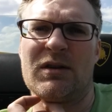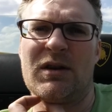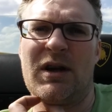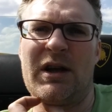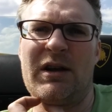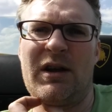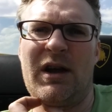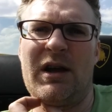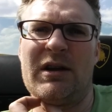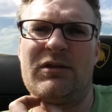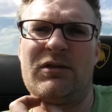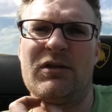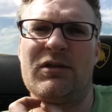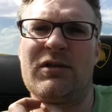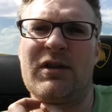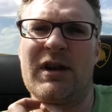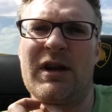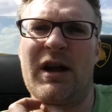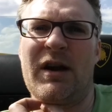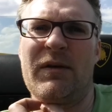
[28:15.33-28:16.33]
it's
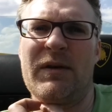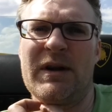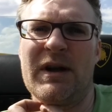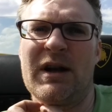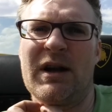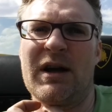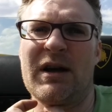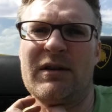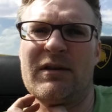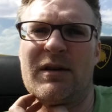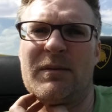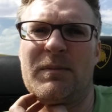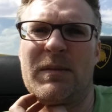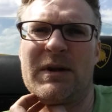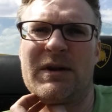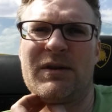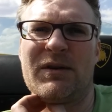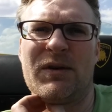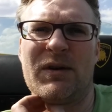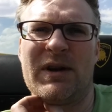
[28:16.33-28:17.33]
just that I realized that
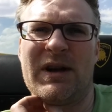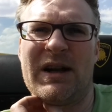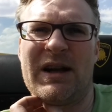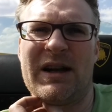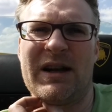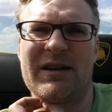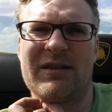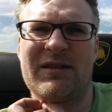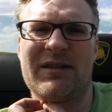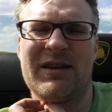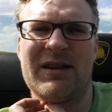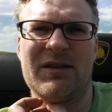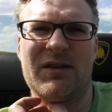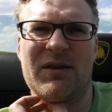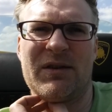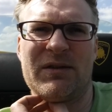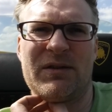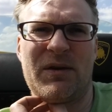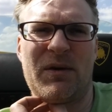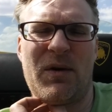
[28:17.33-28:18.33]
Bitcoin and NXT
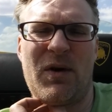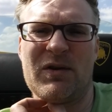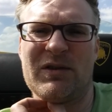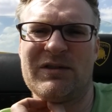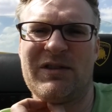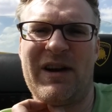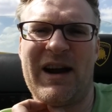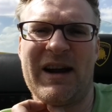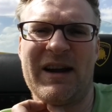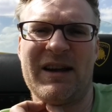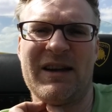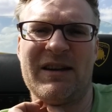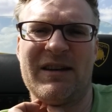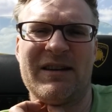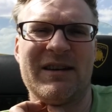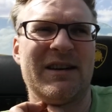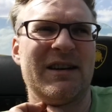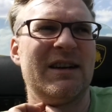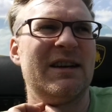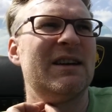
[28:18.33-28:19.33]
are on the wrong track
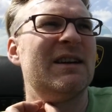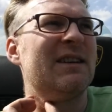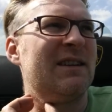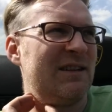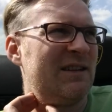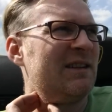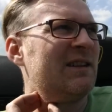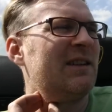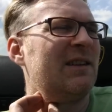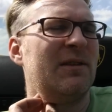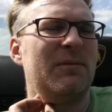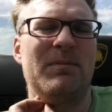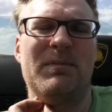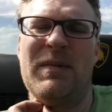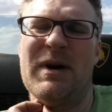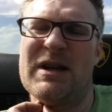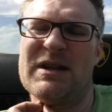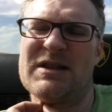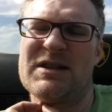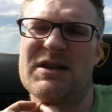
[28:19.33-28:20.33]
here,
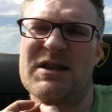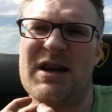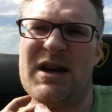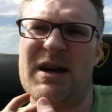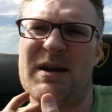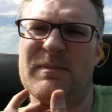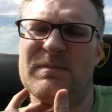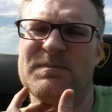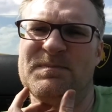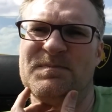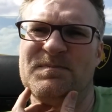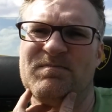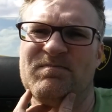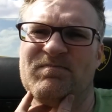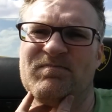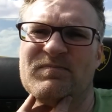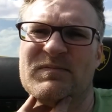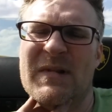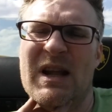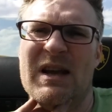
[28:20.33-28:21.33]

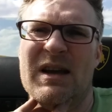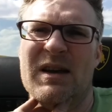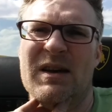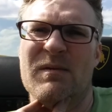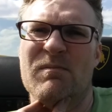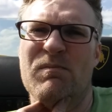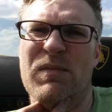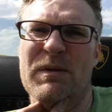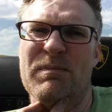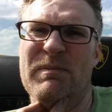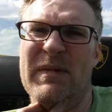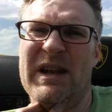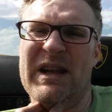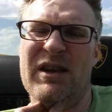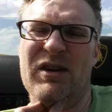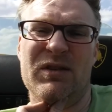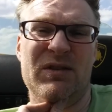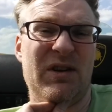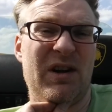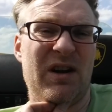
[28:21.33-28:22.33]
but
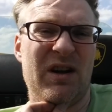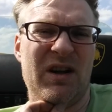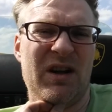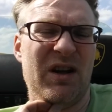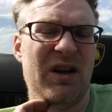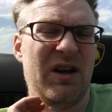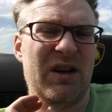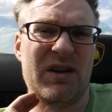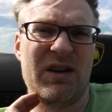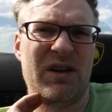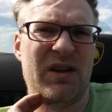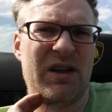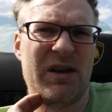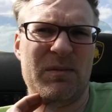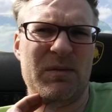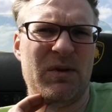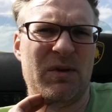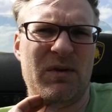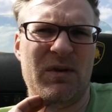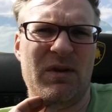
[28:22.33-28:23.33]
many other
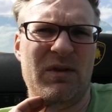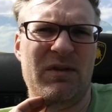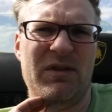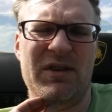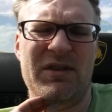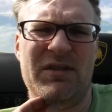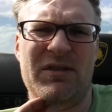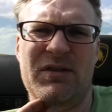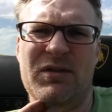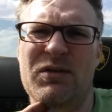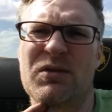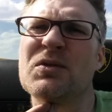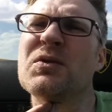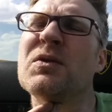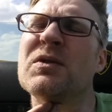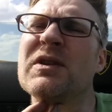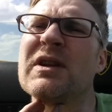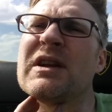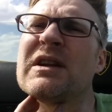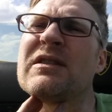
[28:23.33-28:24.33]
cryptocurrencies
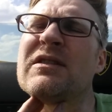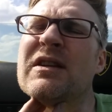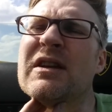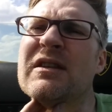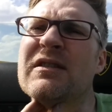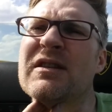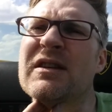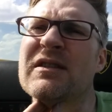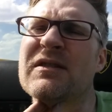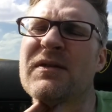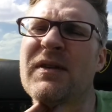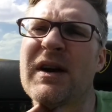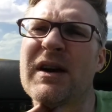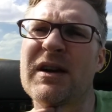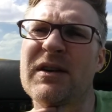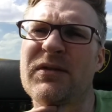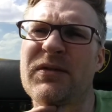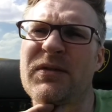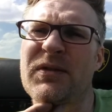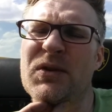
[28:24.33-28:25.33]
too. It's
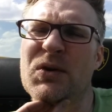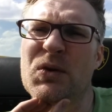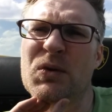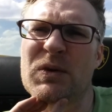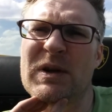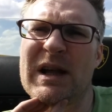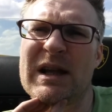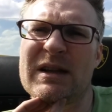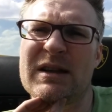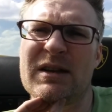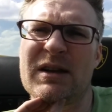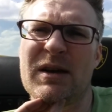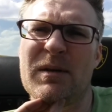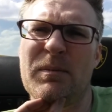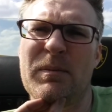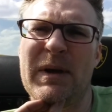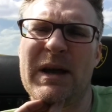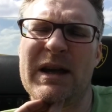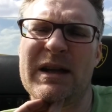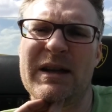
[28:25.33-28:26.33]
very few that
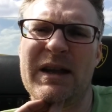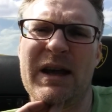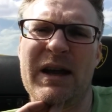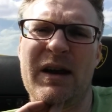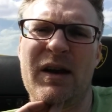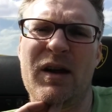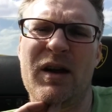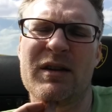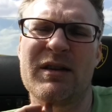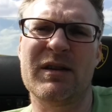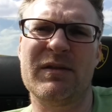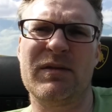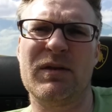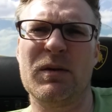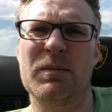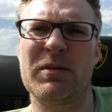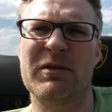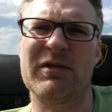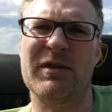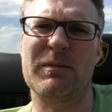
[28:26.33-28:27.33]
pay their
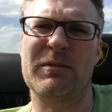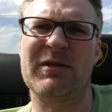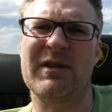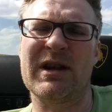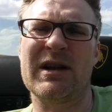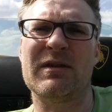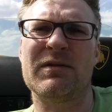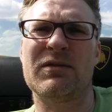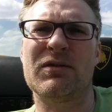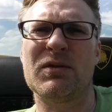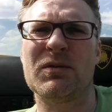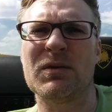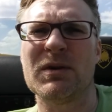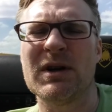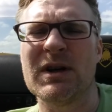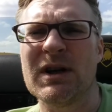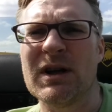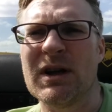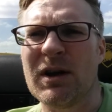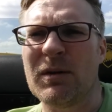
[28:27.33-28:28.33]
developers themselves. So,
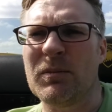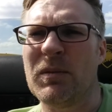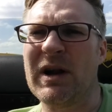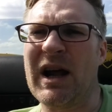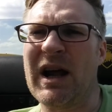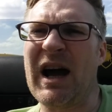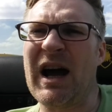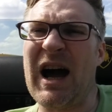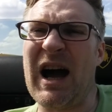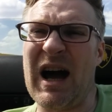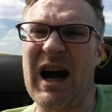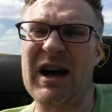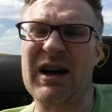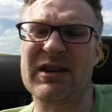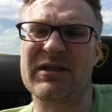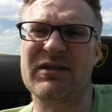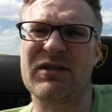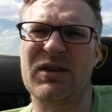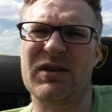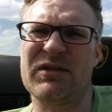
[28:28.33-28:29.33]
but
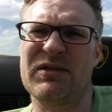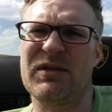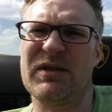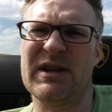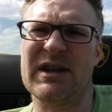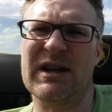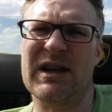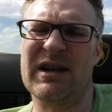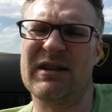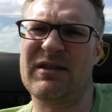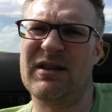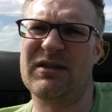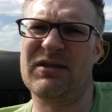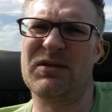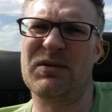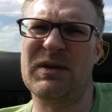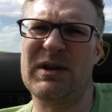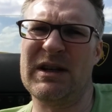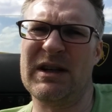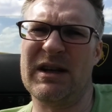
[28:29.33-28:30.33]
I start to realize
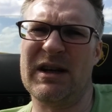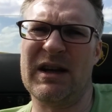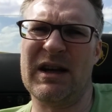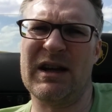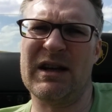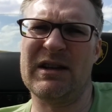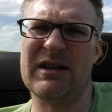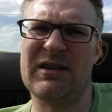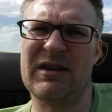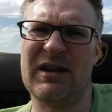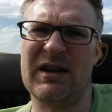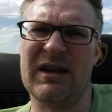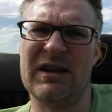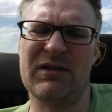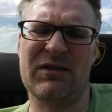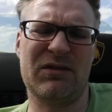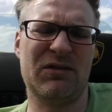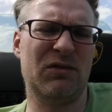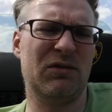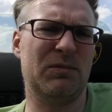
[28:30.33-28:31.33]
it's really
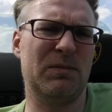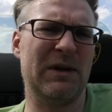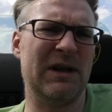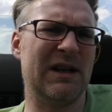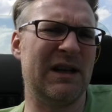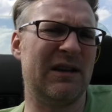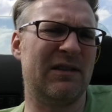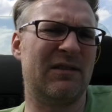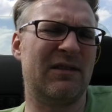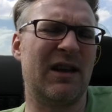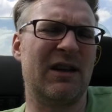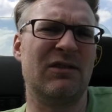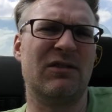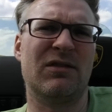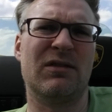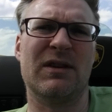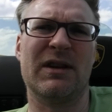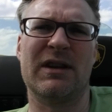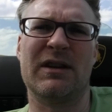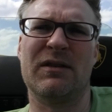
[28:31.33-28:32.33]
should be an
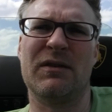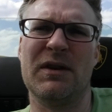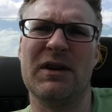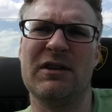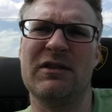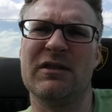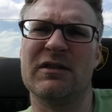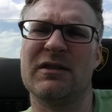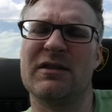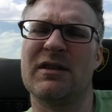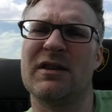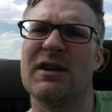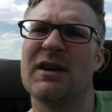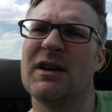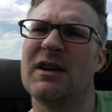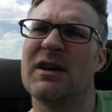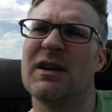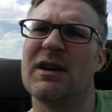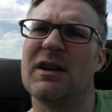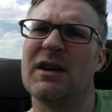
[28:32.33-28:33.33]
essential ingredient
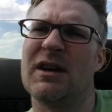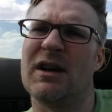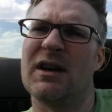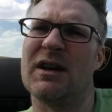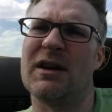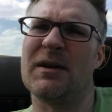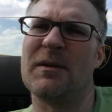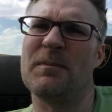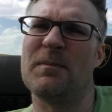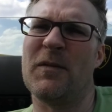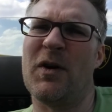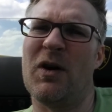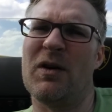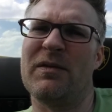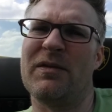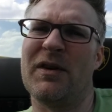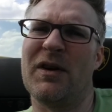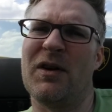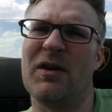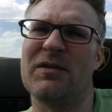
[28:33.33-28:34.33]

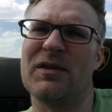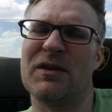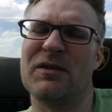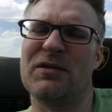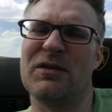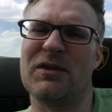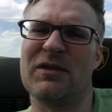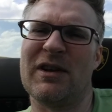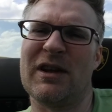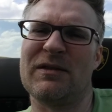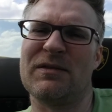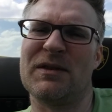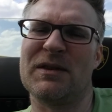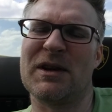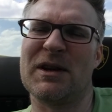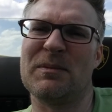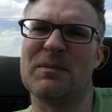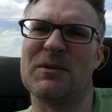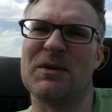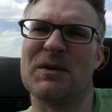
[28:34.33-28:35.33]
of a successful
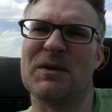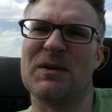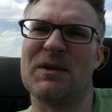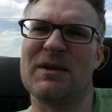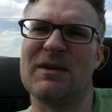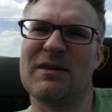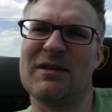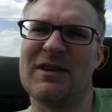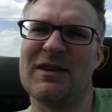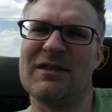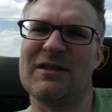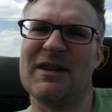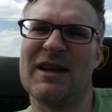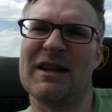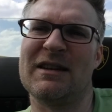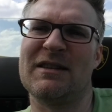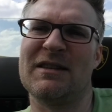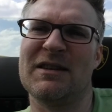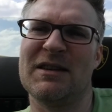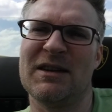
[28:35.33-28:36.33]
cryptocurrency, is
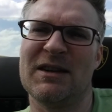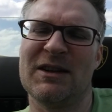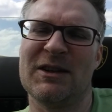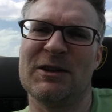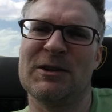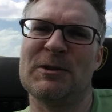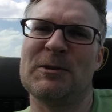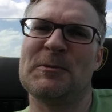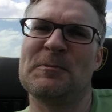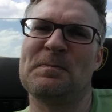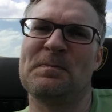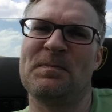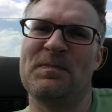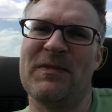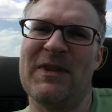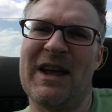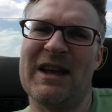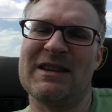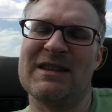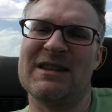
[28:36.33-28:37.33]

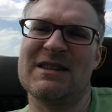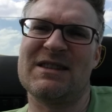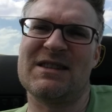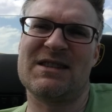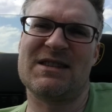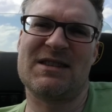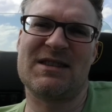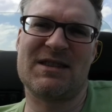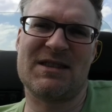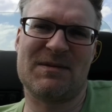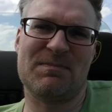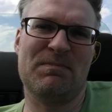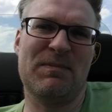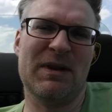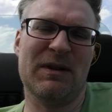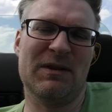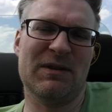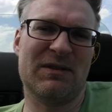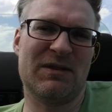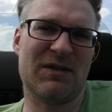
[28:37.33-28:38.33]
that it's
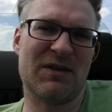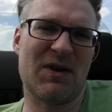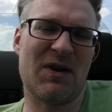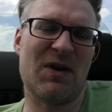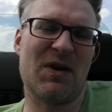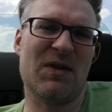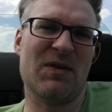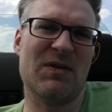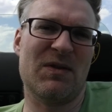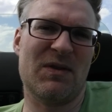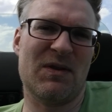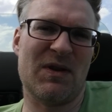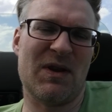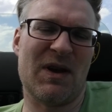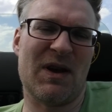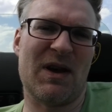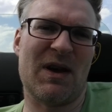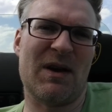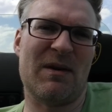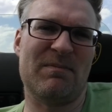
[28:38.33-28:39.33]
built
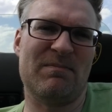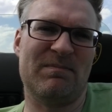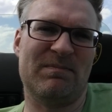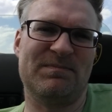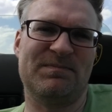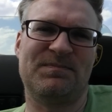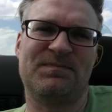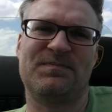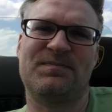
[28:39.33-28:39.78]
on